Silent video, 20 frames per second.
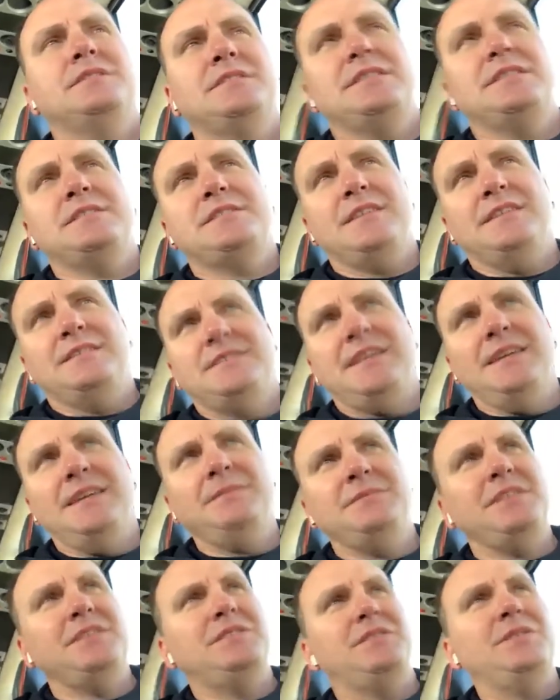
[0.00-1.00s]
she seemed
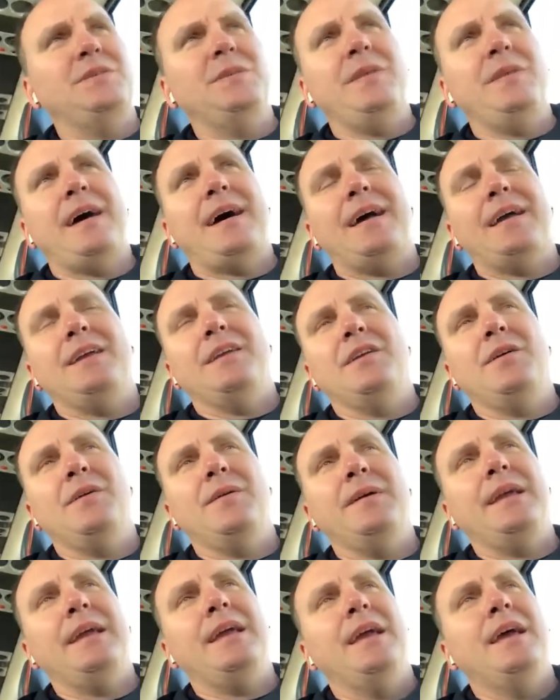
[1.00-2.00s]
to do that. You
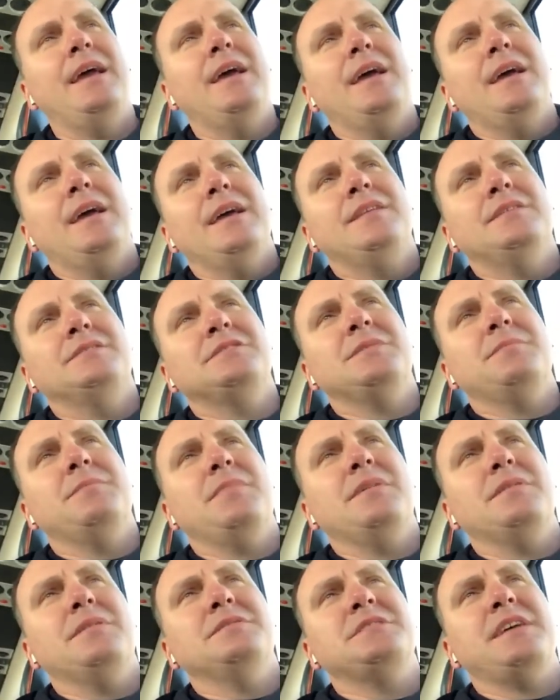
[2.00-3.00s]
know,
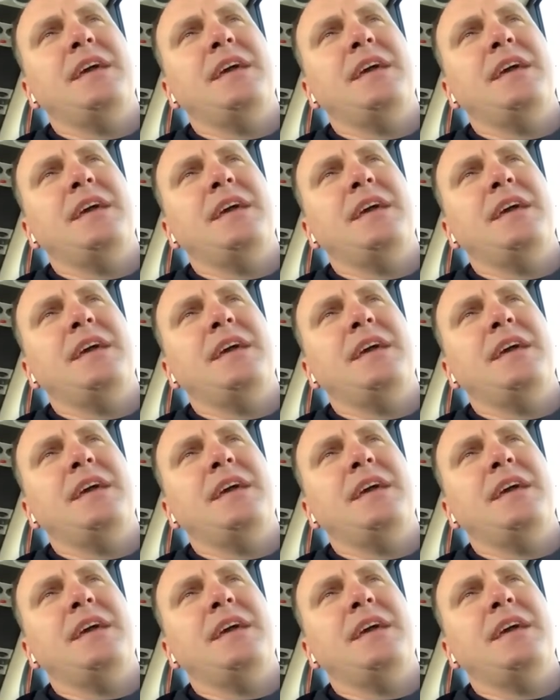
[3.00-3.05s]
there's